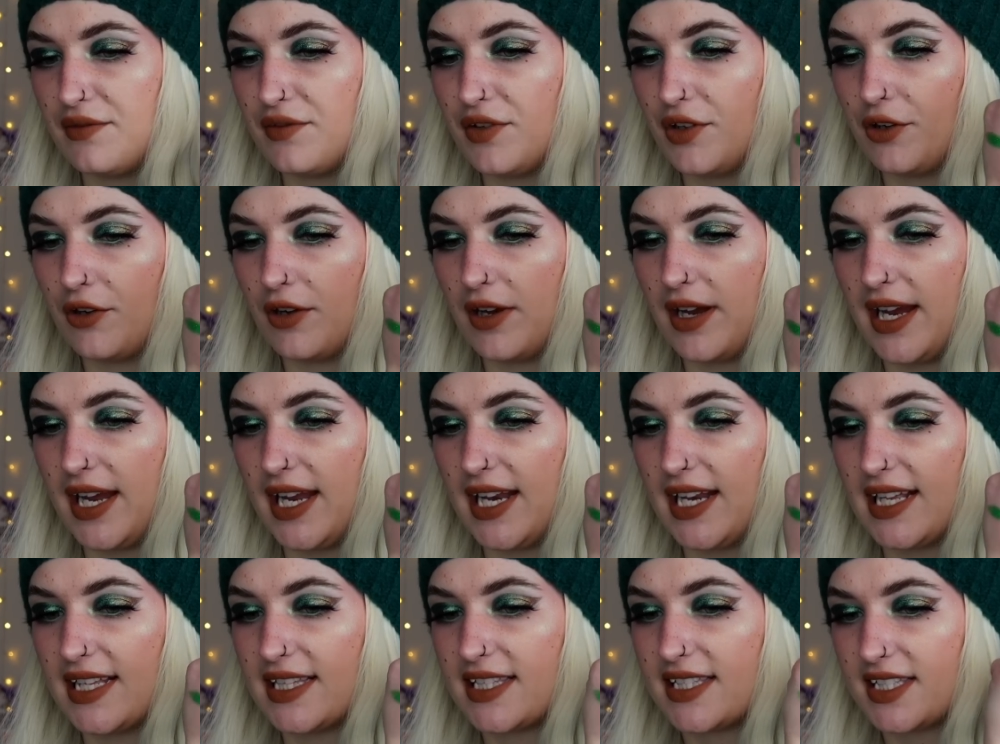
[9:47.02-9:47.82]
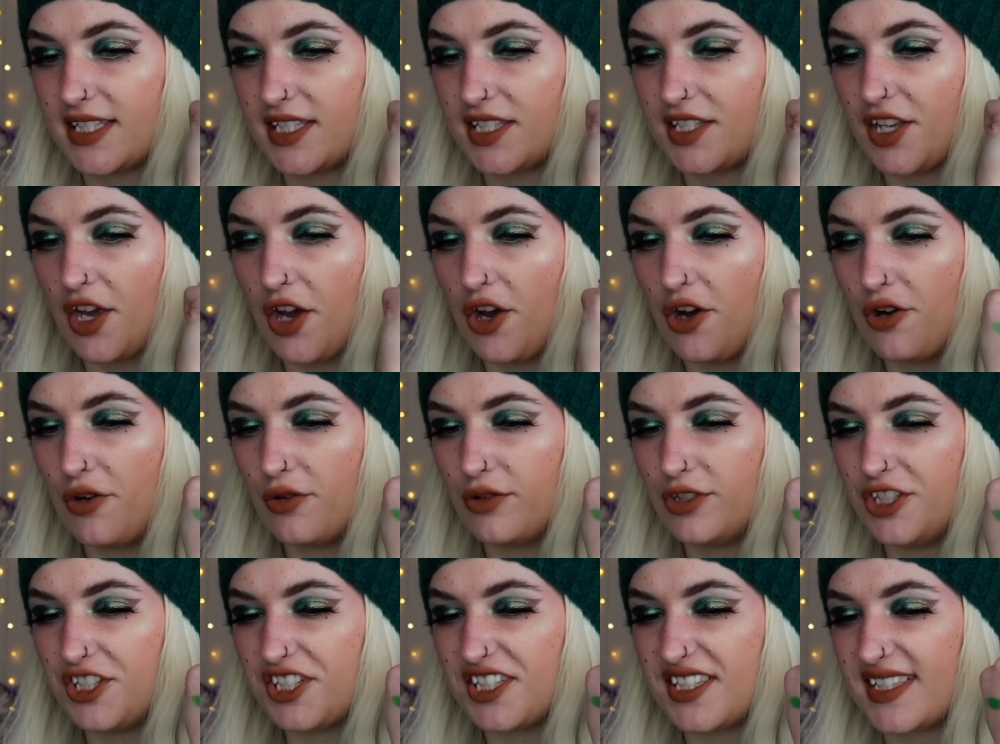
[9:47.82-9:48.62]
of a green. It's
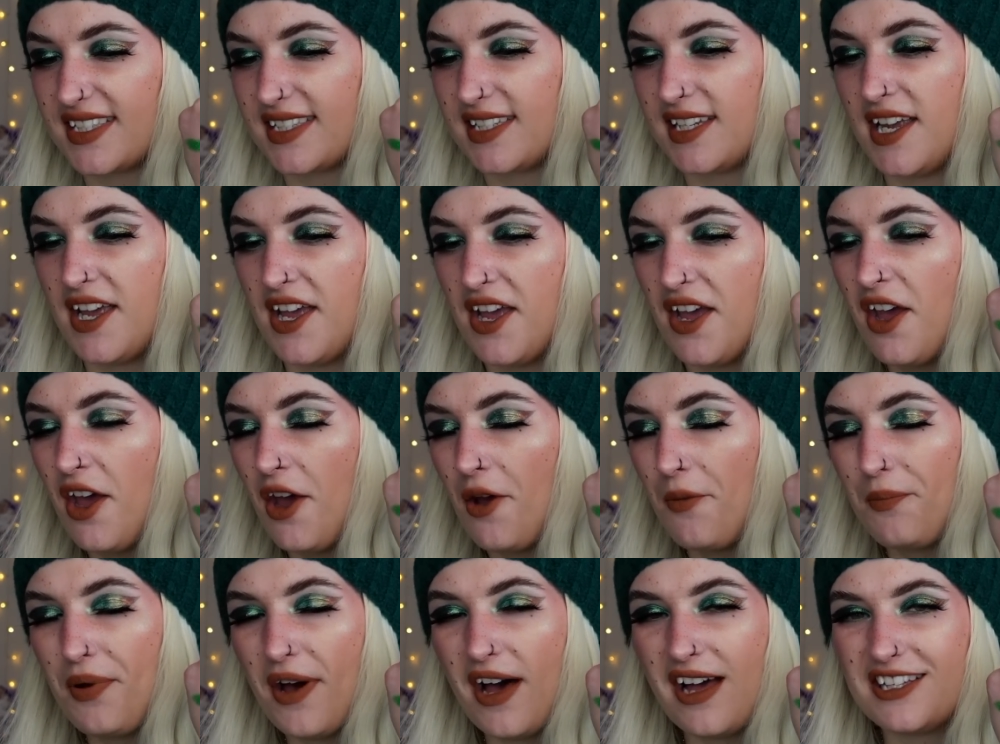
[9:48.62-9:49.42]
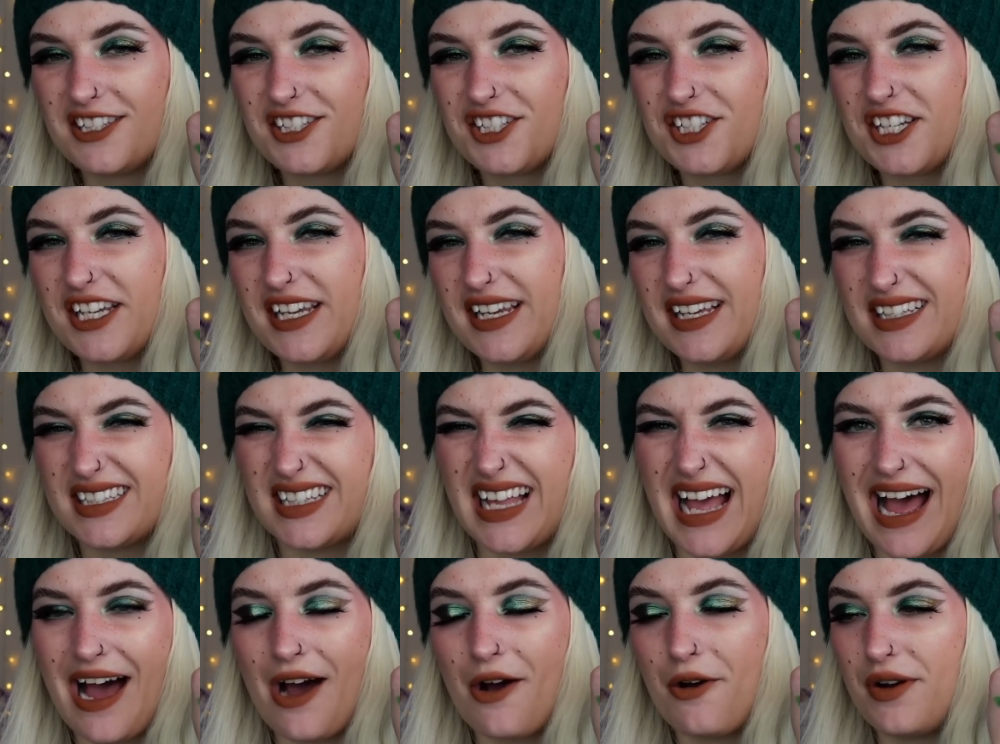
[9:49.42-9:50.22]
so just punchy,
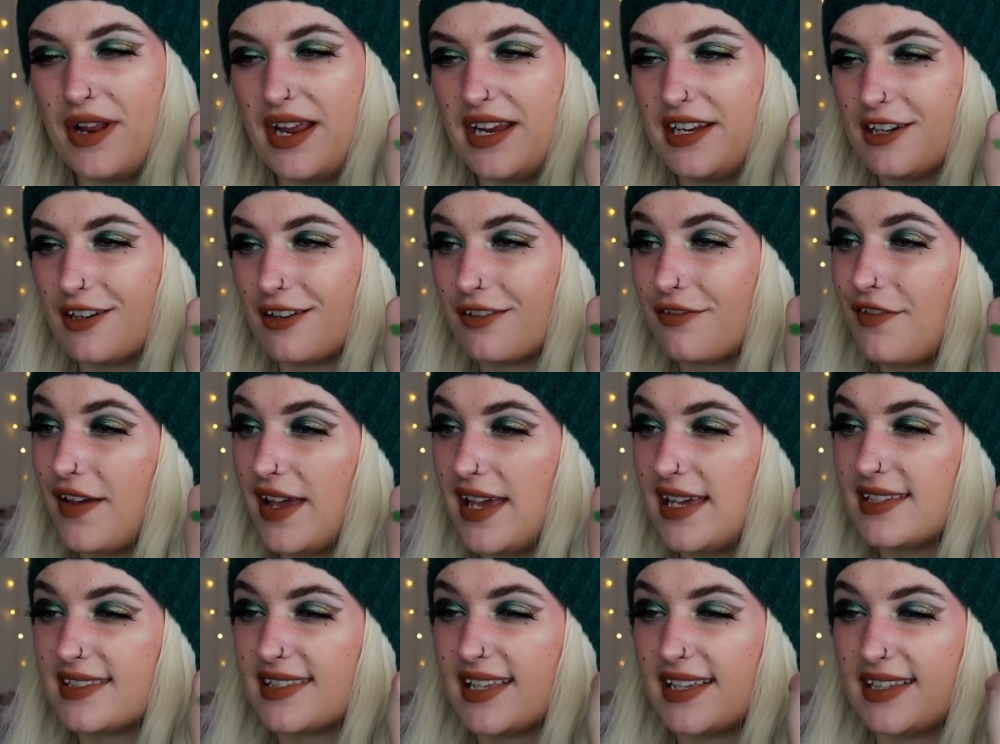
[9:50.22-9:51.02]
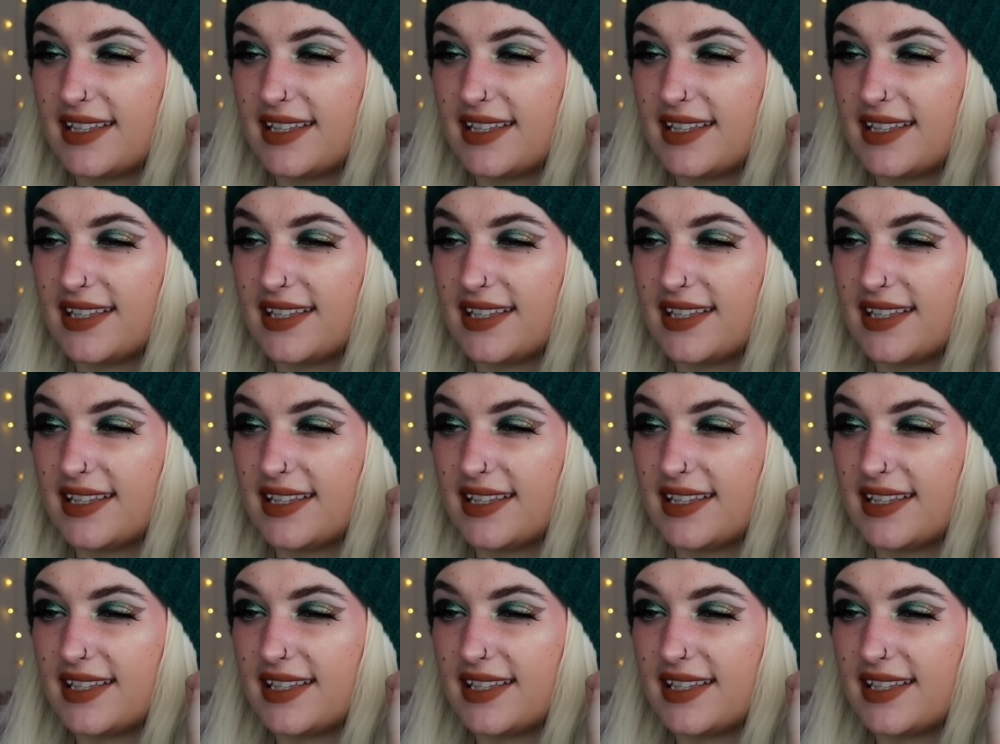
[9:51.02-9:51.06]
loud in your face.